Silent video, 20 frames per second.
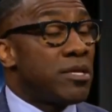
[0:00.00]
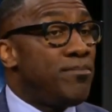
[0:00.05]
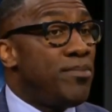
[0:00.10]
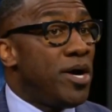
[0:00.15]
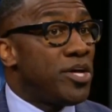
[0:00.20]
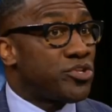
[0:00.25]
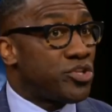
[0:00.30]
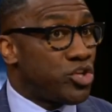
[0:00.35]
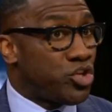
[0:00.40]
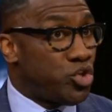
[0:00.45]

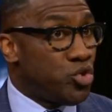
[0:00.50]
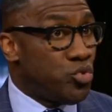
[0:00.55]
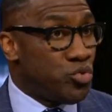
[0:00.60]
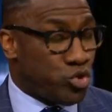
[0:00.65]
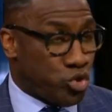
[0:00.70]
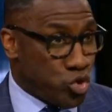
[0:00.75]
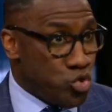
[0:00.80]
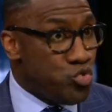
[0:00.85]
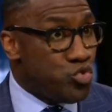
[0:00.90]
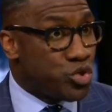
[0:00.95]
Buss to
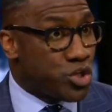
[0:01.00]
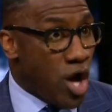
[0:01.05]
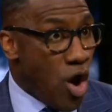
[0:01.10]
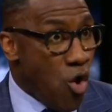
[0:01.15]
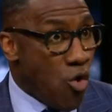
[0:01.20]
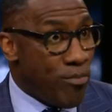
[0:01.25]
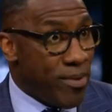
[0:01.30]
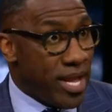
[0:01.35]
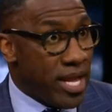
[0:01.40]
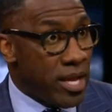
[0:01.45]
choose
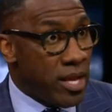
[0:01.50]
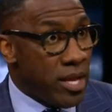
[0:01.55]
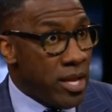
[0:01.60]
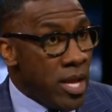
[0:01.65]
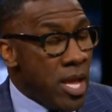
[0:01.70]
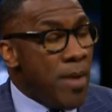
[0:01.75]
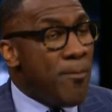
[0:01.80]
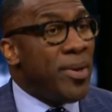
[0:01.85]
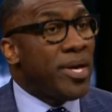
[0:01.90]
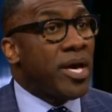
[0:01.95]
Kobe
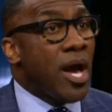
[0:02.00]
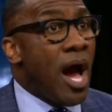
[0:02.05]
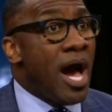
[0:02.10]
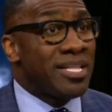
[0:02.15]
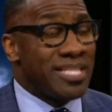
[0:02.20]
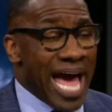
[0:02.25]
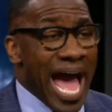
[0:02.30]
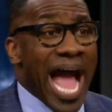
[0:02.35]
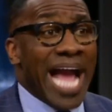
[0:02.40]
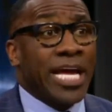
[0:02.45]
because
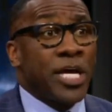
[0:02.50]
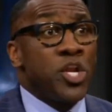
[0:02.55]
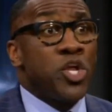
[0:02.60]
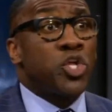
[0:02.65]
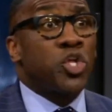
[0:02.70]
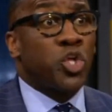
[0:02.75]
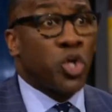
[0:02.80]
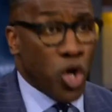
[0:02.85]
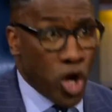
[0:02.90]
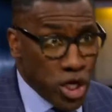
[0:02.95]
I can
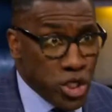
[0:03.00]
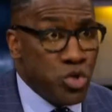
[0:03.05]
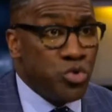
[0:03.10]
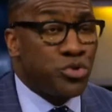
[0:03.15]
assure you,